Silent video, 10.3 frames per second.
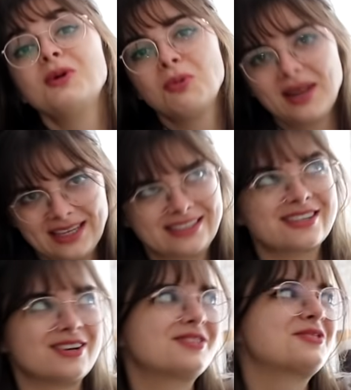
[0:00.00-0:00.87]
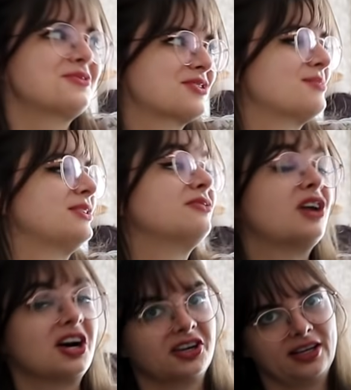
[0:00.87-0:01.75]
be willing to go through the trouble of
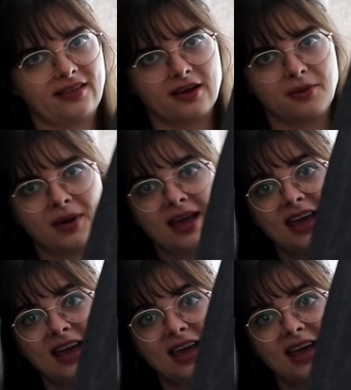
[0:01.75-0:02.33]
ironing them